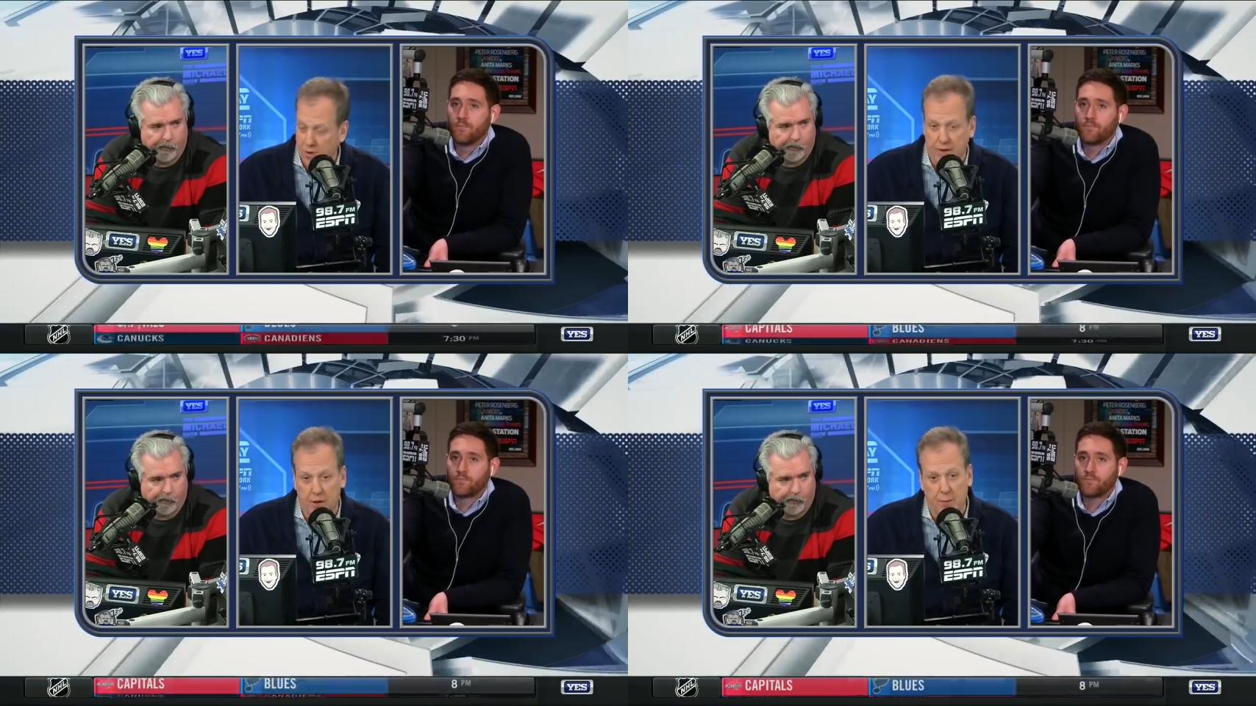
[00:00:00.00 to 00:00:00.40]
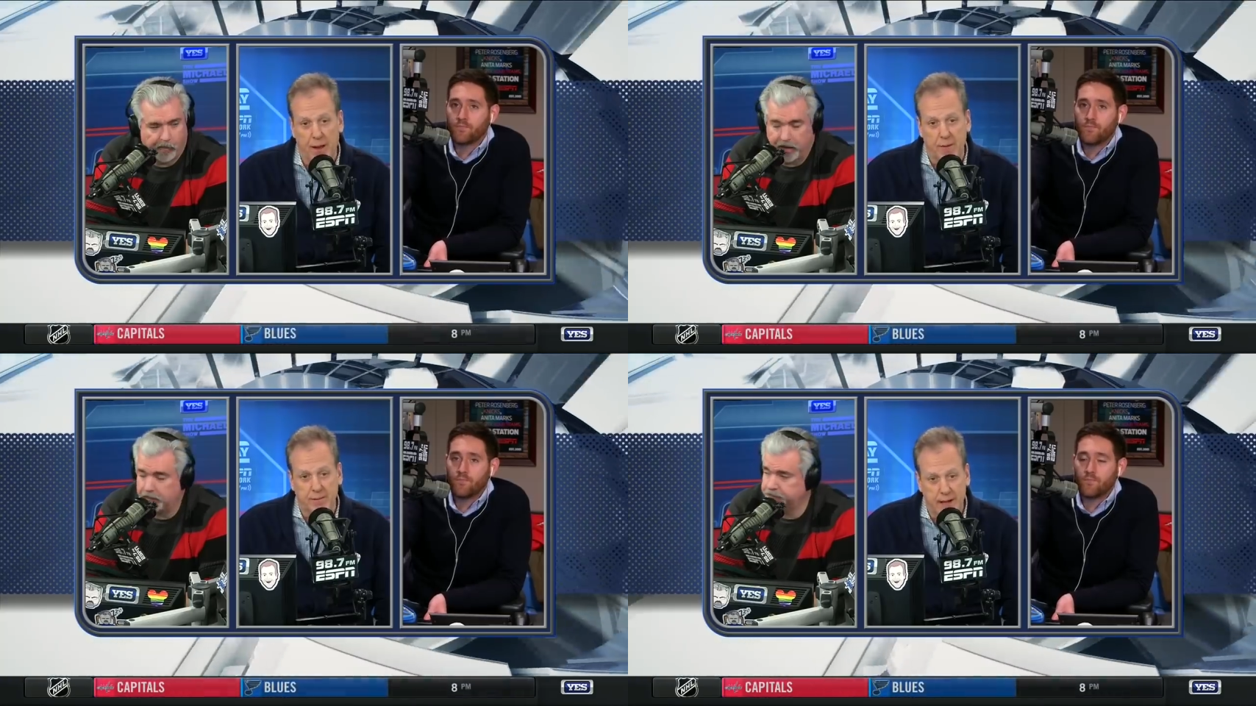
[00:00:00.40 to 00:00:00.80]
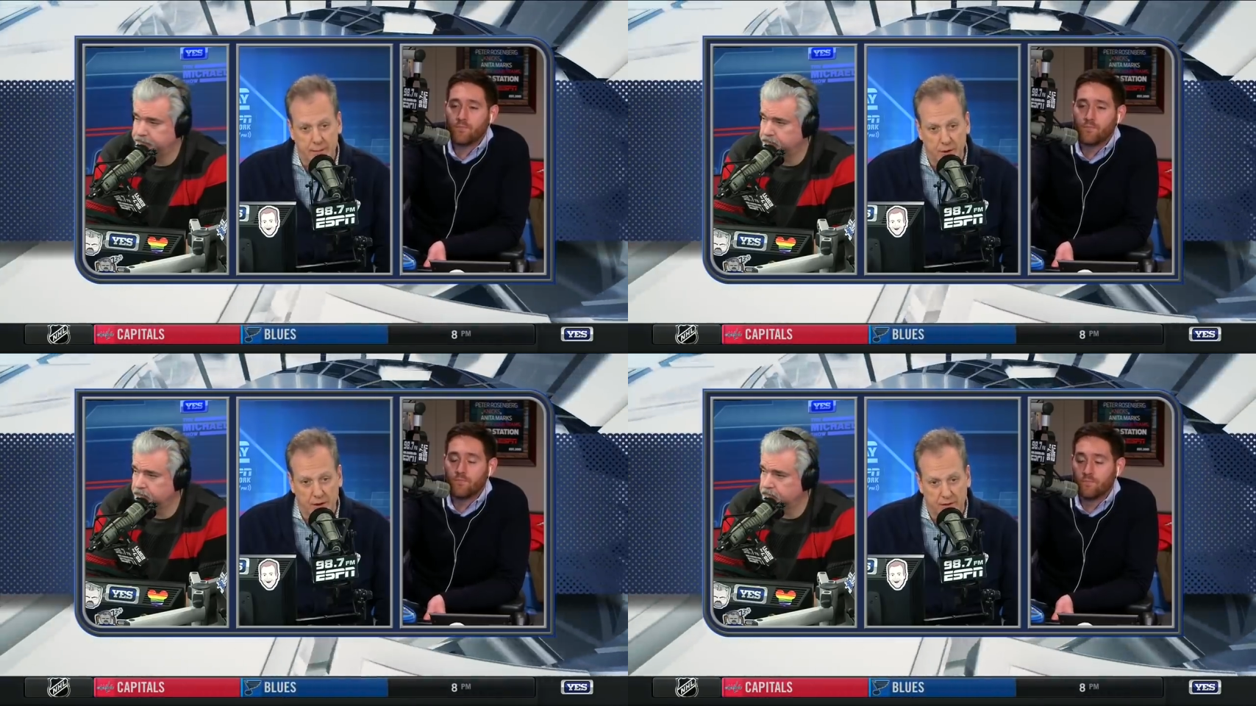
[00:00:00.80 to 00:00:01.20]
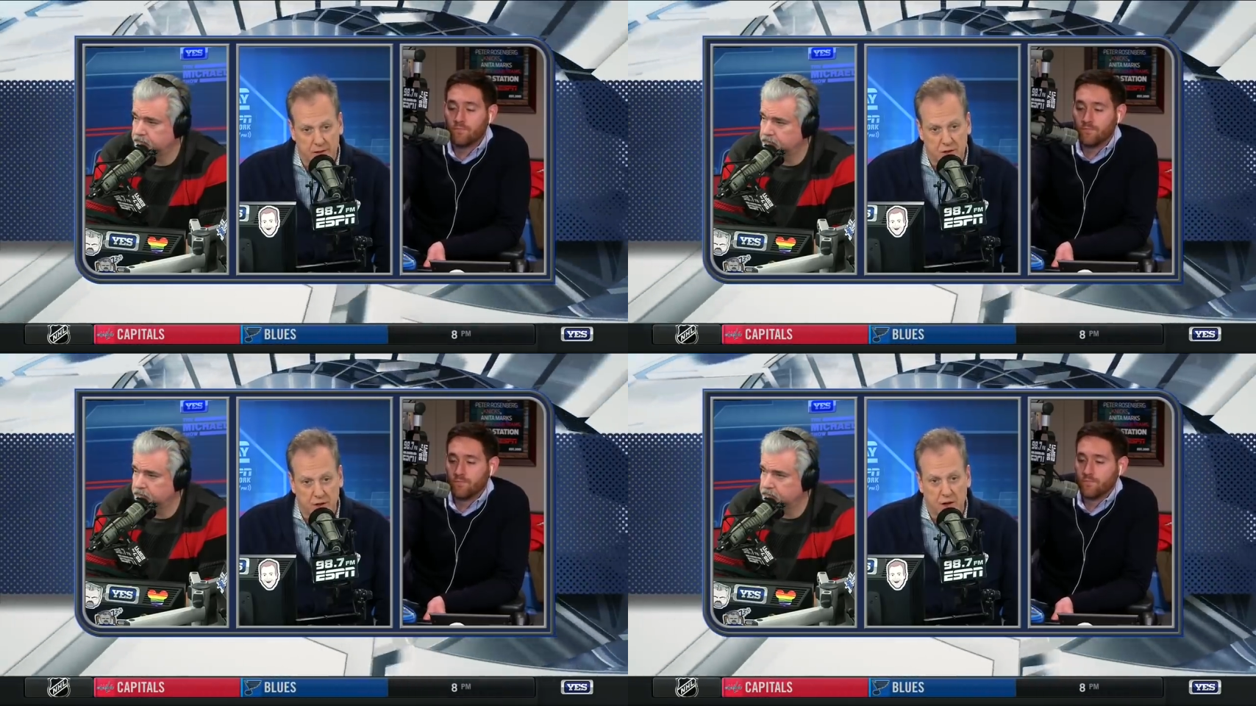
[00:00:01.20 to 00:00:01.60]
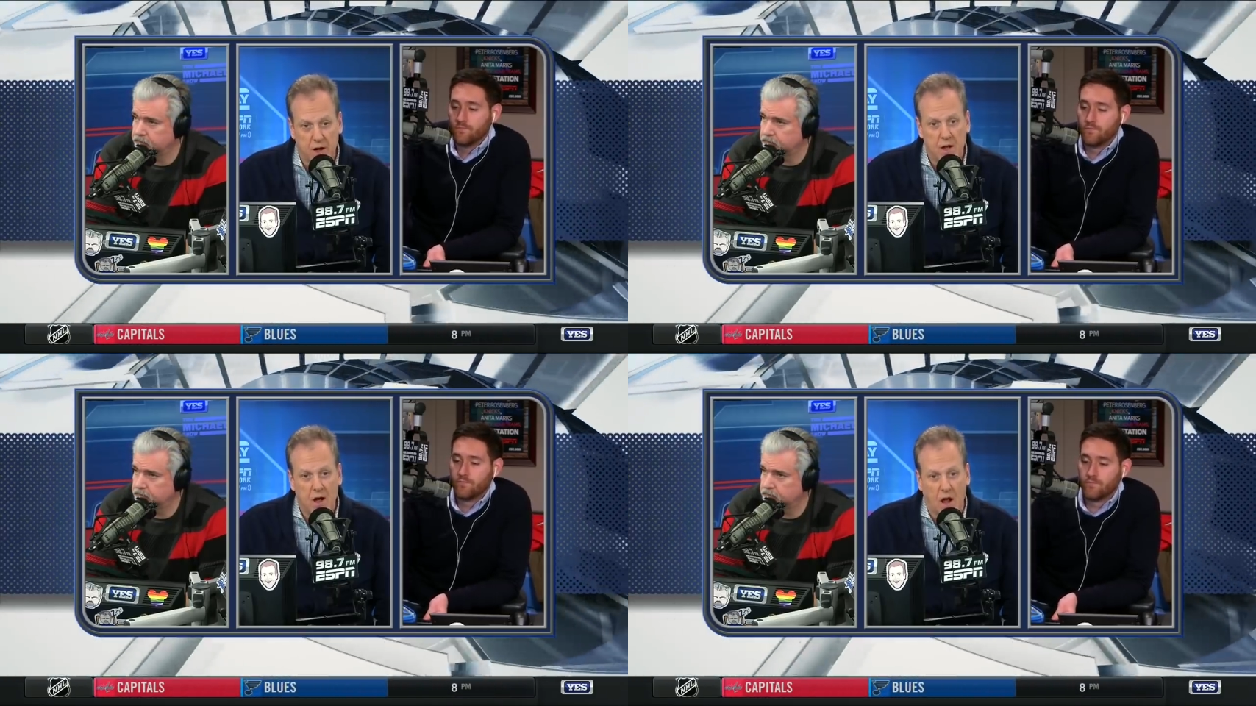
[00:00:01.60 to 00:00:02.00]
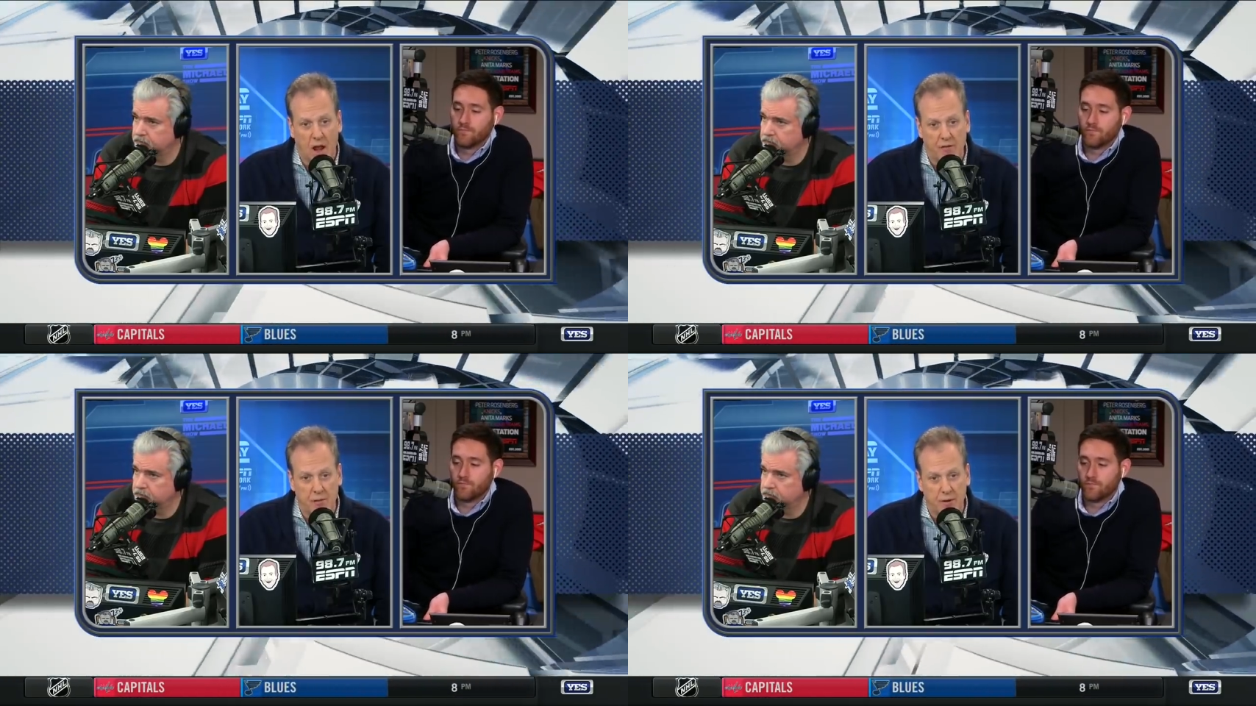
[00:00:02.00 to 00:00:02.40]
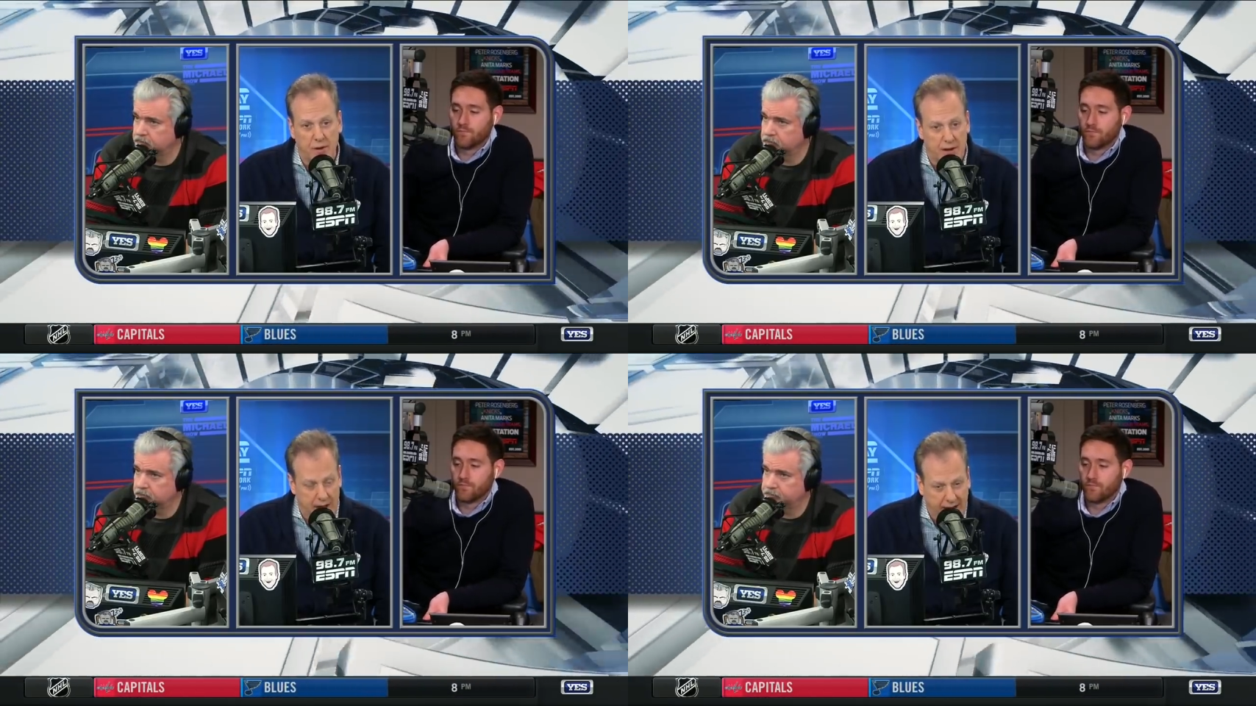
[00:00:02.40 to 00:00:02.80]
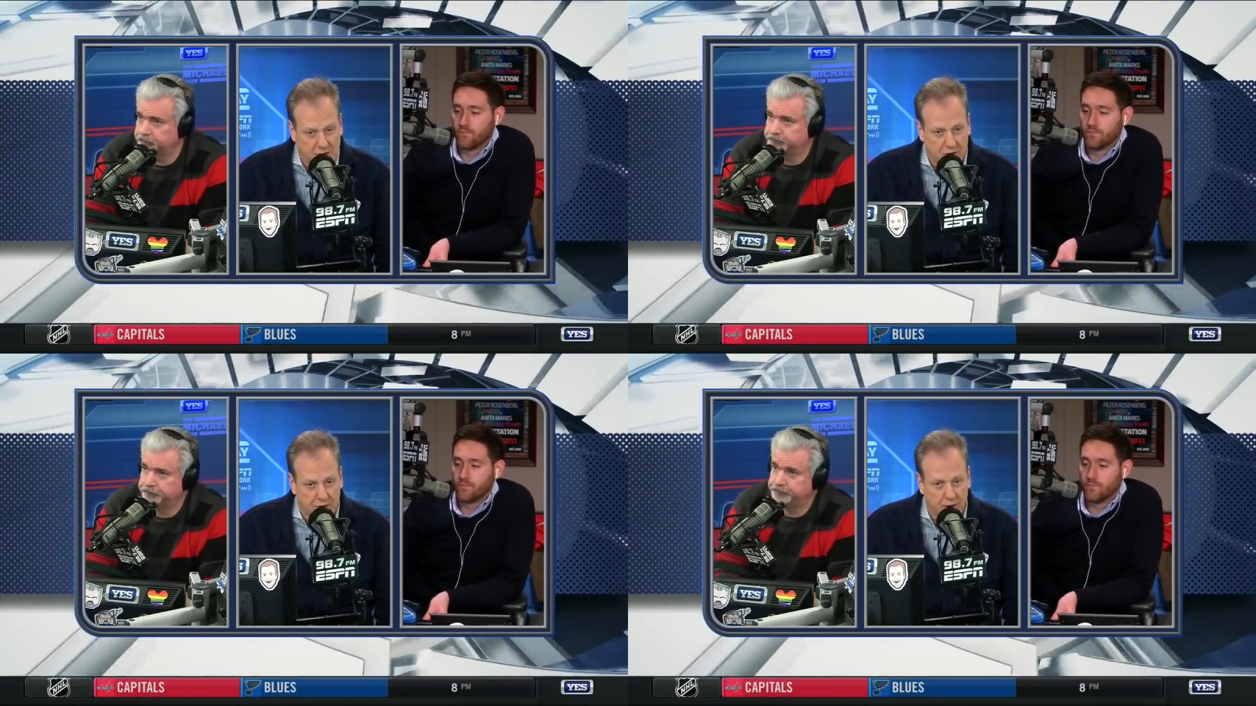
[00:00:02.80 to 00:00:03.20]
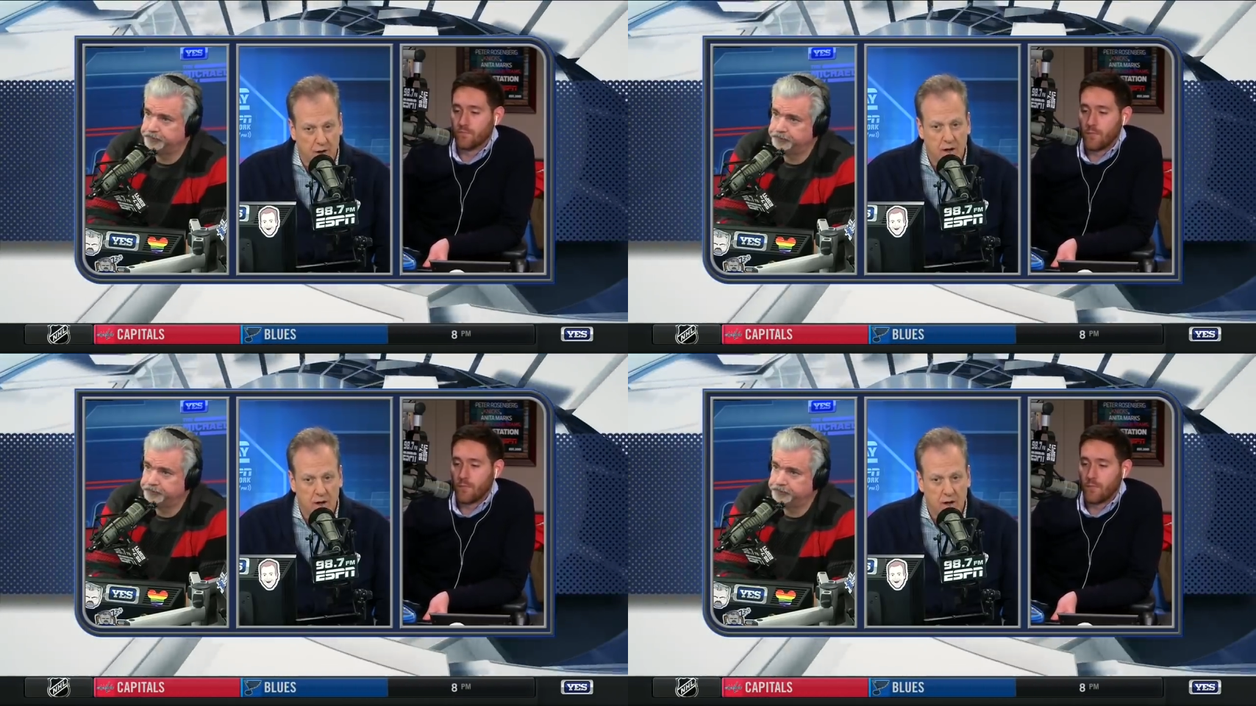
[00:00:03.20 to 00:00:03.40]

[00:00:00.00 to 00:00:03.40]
Speaker 1: they're going to pay yeah. him 10 million this year, 11 million next year.